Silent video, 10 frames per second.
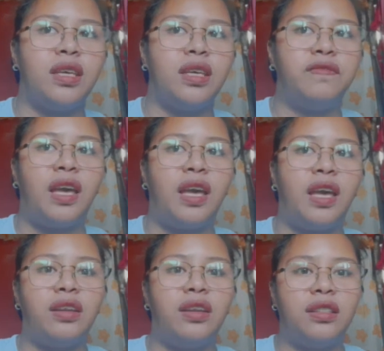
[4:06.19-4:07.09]
if they are
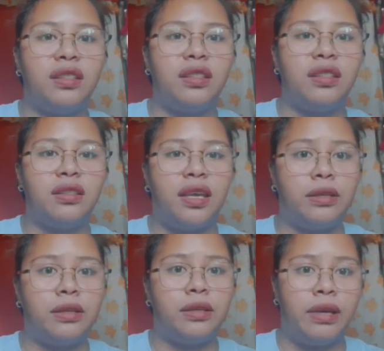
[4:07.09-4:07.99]
not
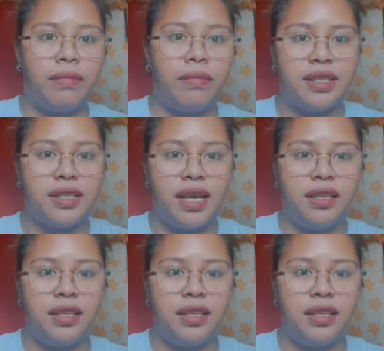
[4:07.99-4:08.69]
here by my side.